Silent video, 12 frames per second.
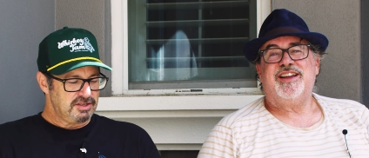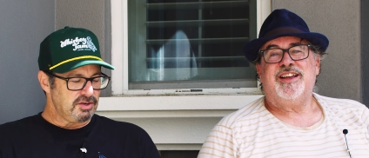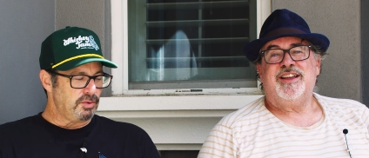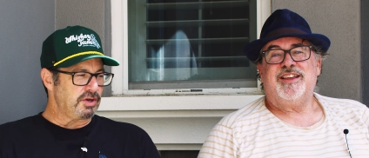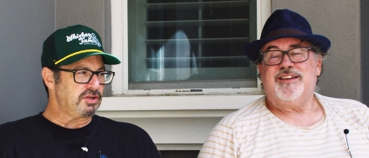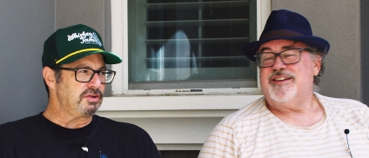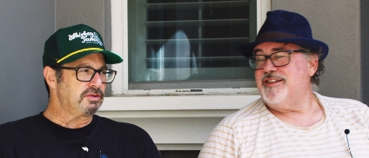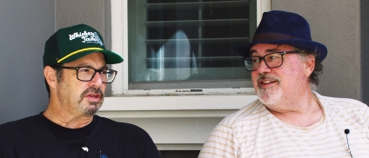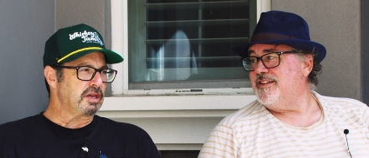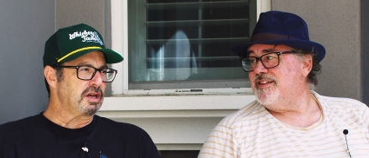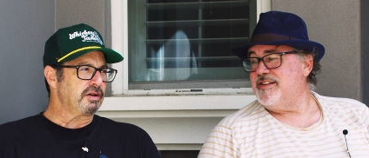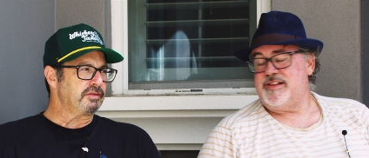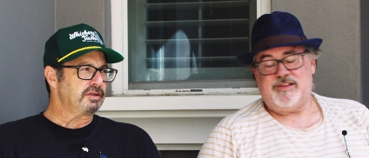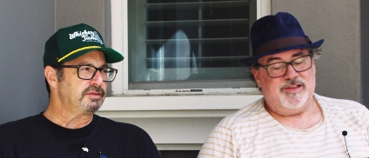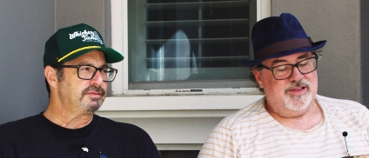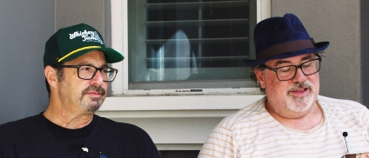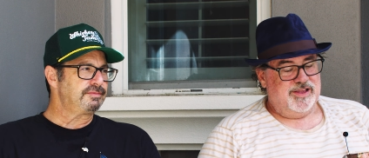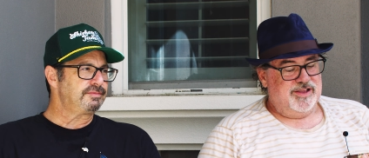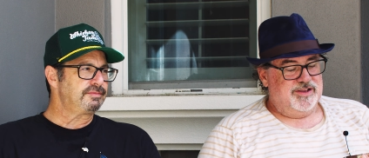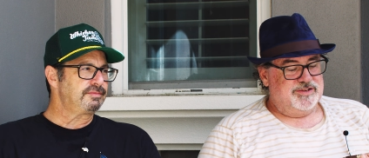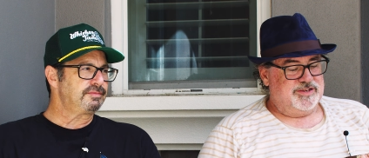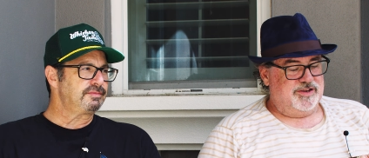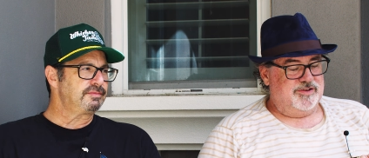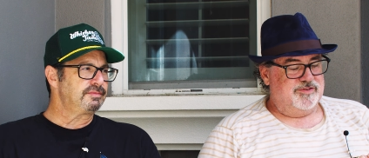Speaker 1: so, what did you think of it?
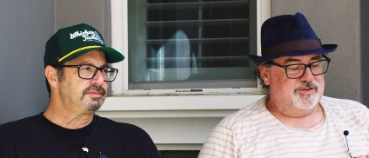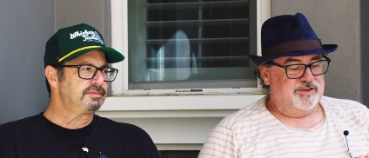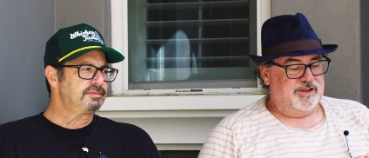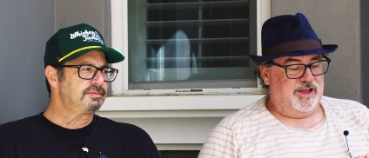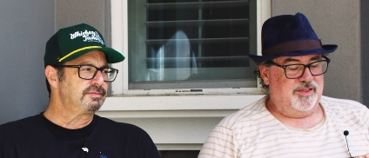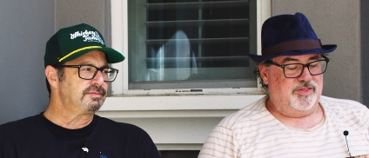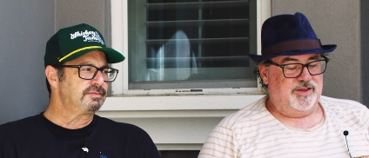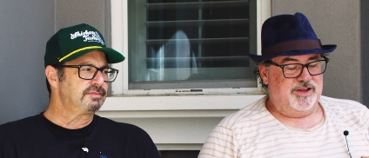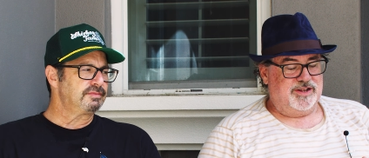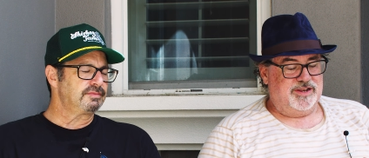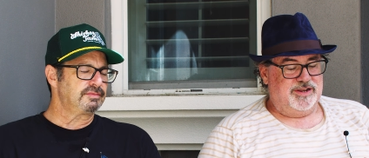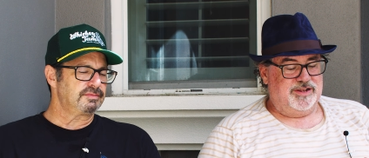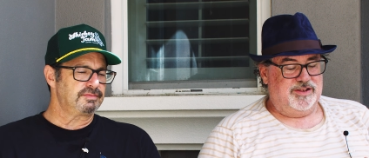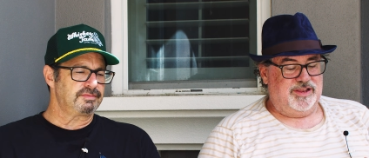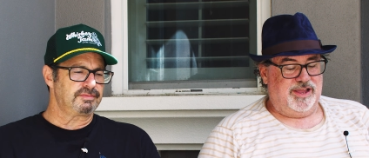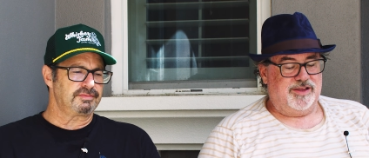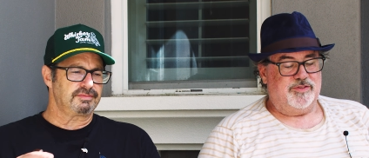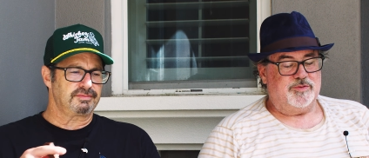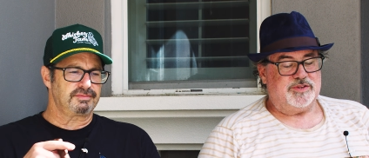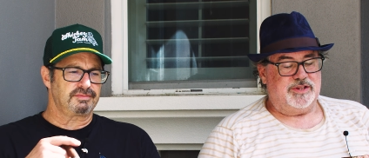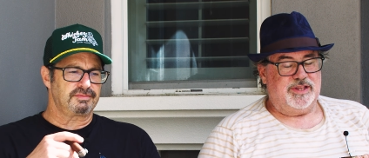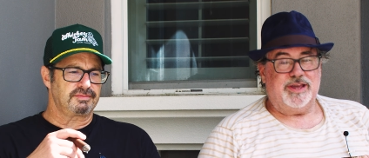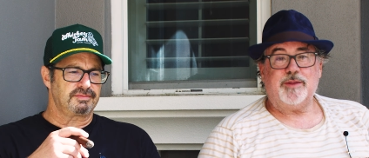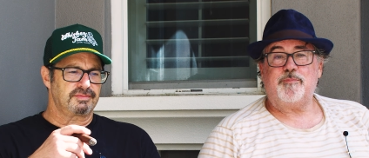So, I thought that, yeah, there was a
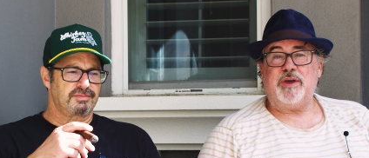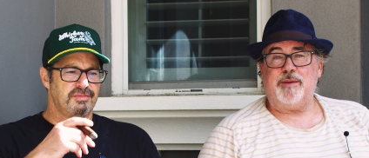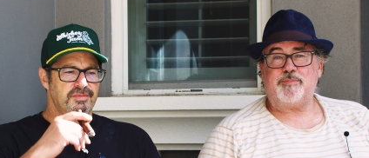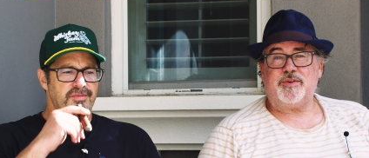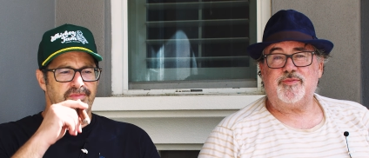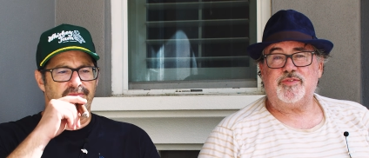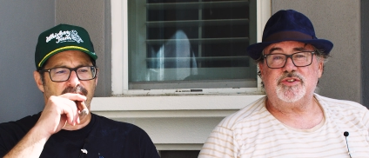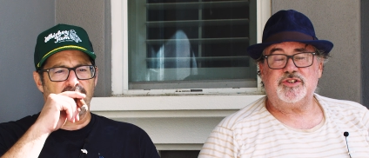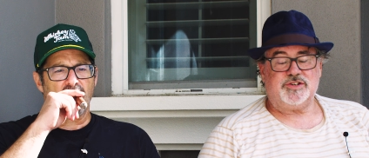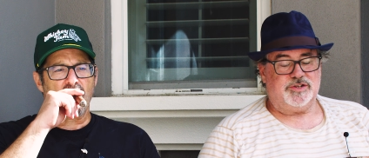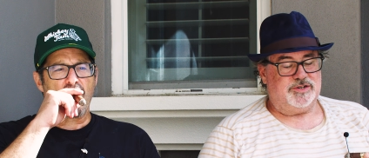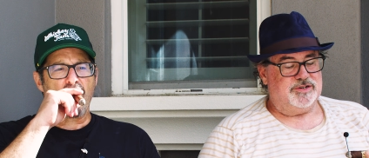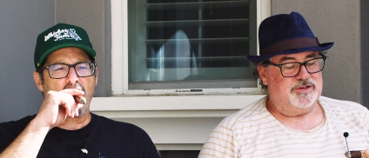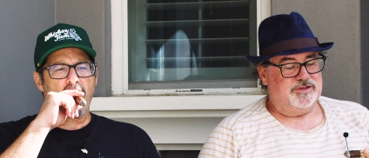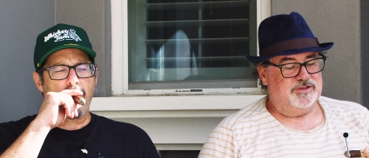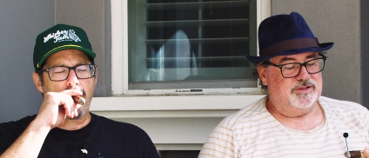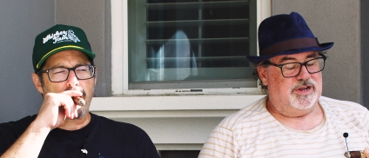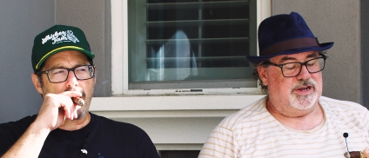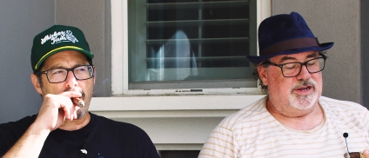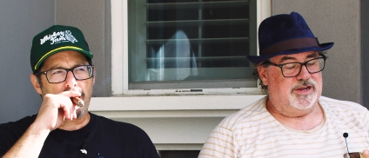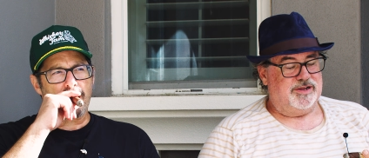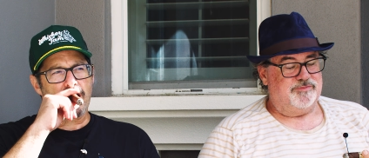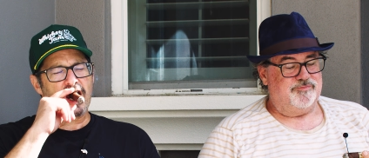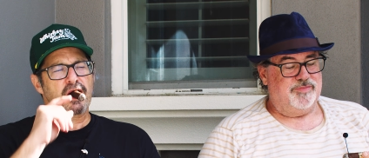lot of pepper for sure.
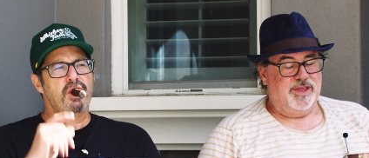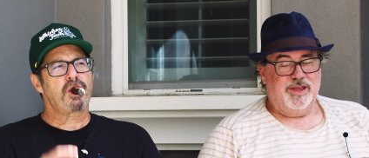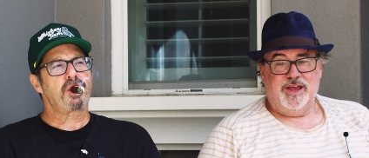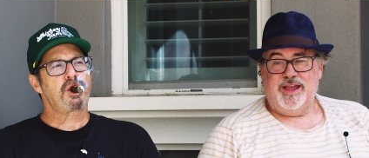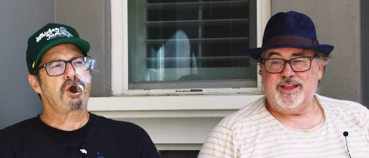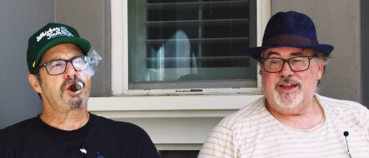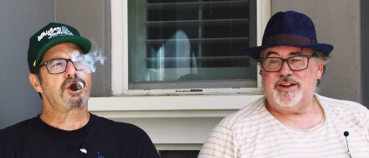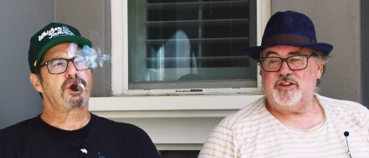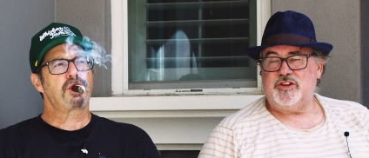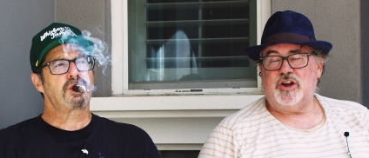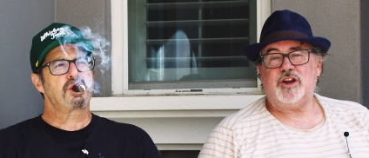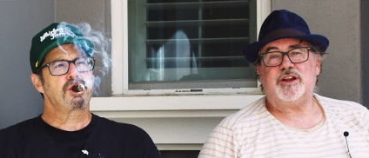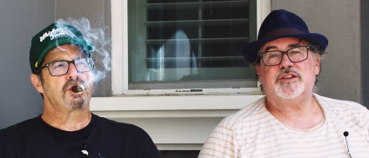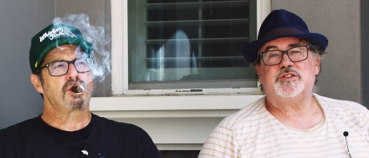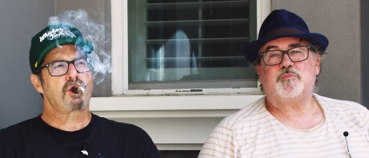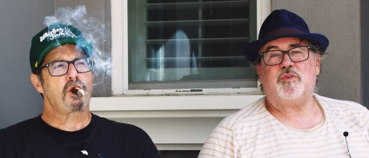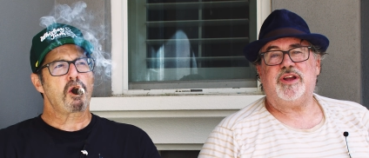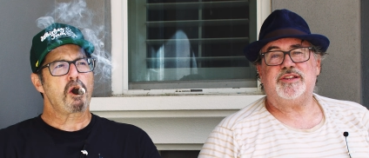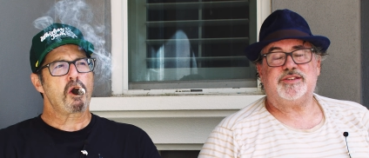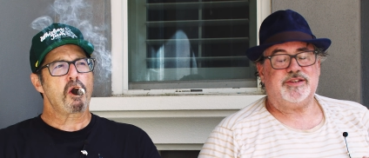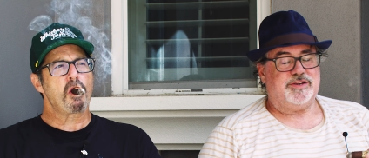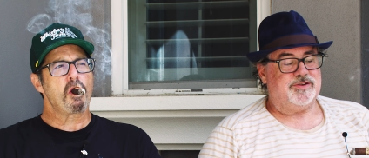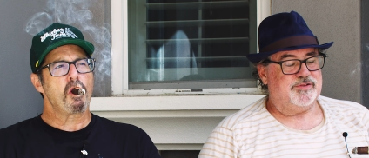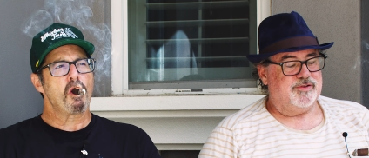Um, I got a dark
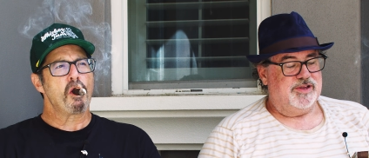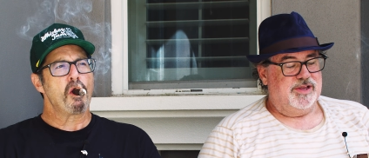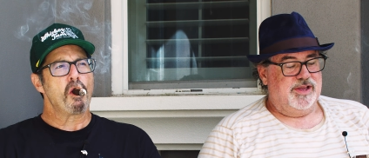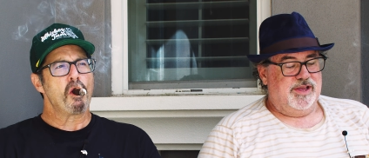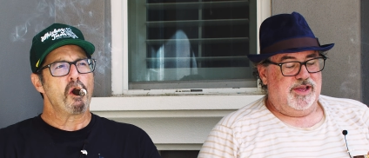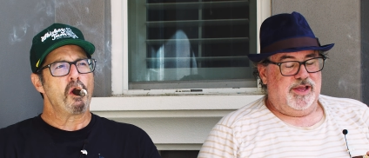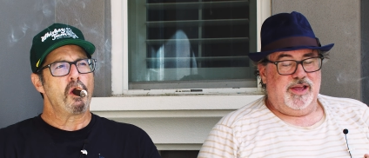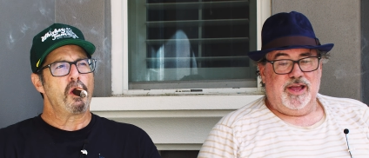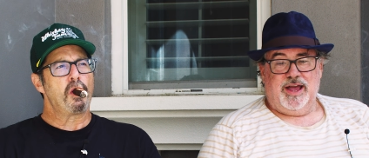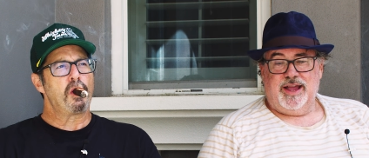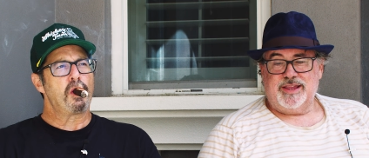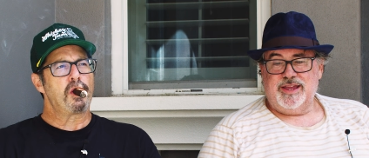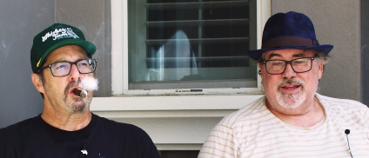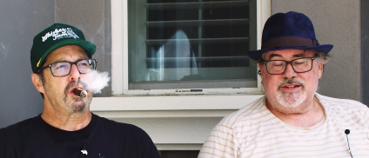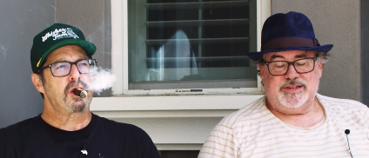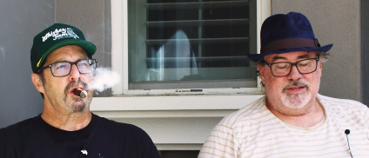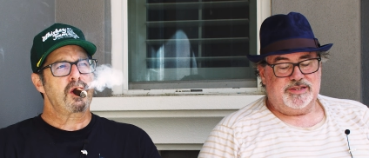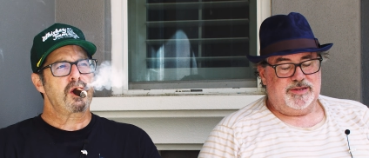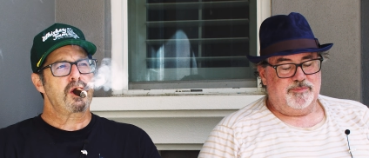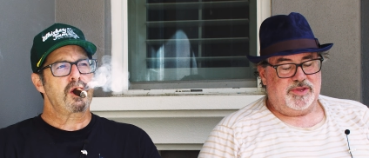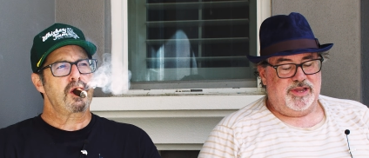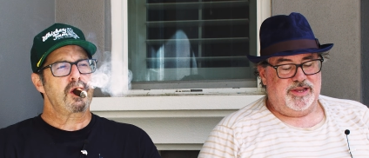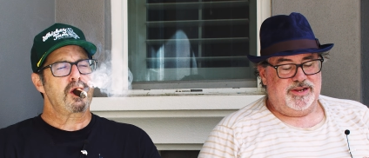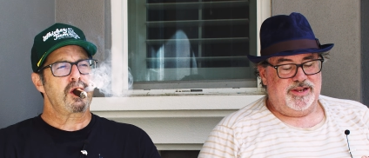espresso. I got uh, some
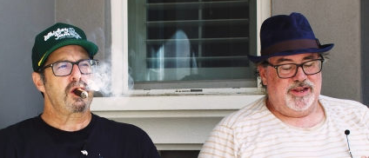kind of